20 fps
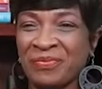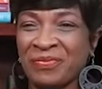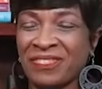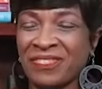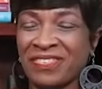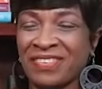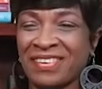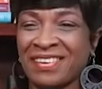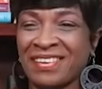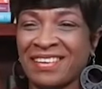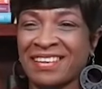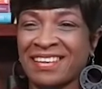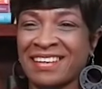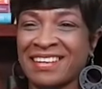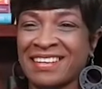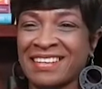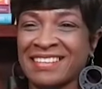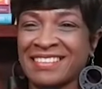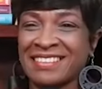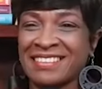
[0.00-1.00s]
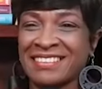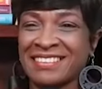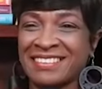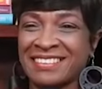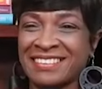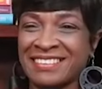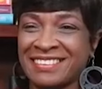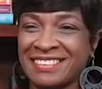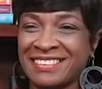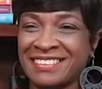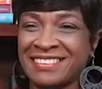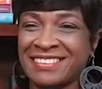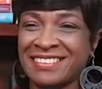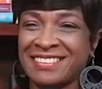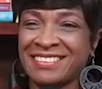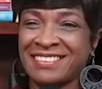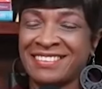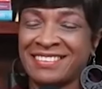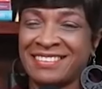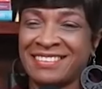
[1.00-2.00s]

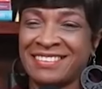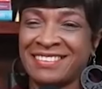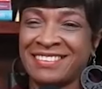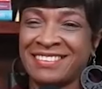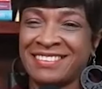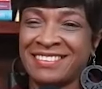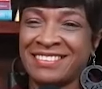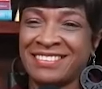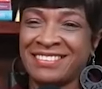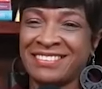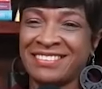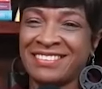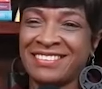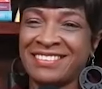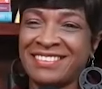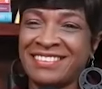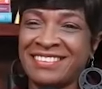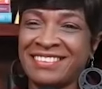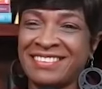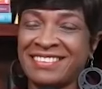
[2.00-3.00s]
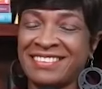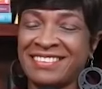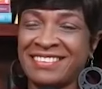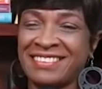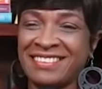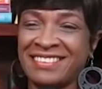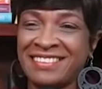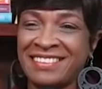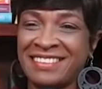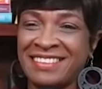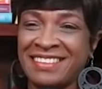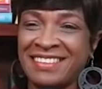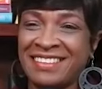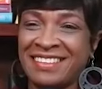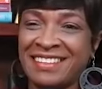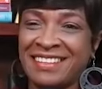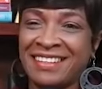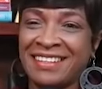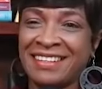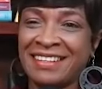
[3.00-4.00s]

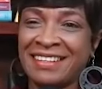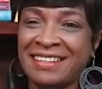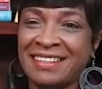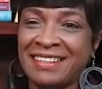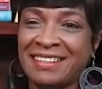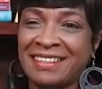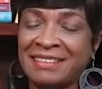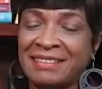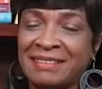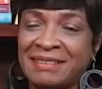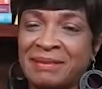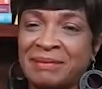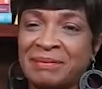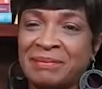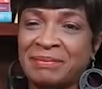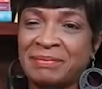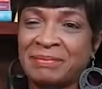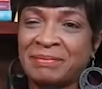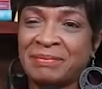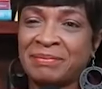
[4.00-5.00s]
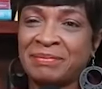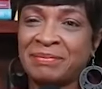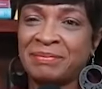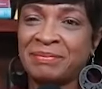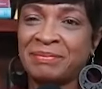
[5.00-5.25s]
(silent)